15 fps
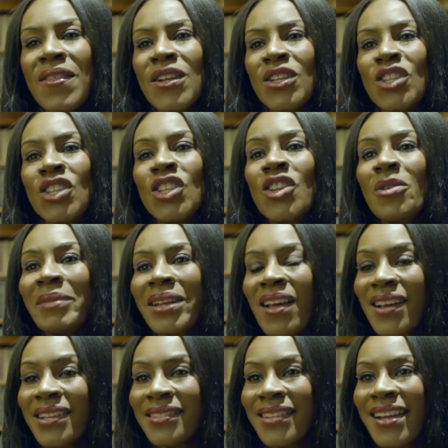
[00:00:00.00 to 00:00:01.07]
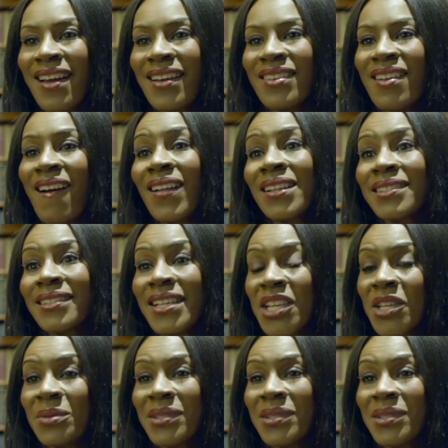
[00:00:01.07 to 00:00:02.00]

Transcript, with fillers: than humanising a Nazi